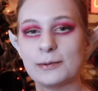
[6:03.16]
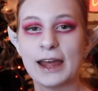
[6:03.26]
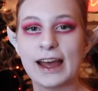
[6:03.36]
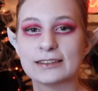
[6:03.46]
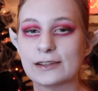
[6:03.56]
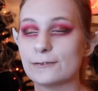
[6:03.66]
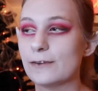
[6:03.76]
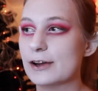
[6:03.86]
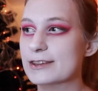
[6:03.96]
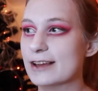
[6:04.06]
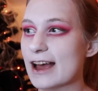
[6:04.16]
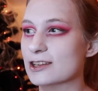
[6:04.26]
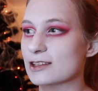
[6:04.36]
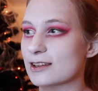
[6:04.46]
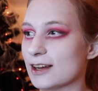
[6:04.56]
I'm gonna add some false
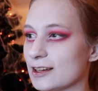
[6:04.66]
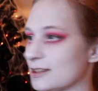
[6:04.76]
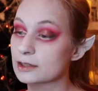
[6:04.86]
lashes on.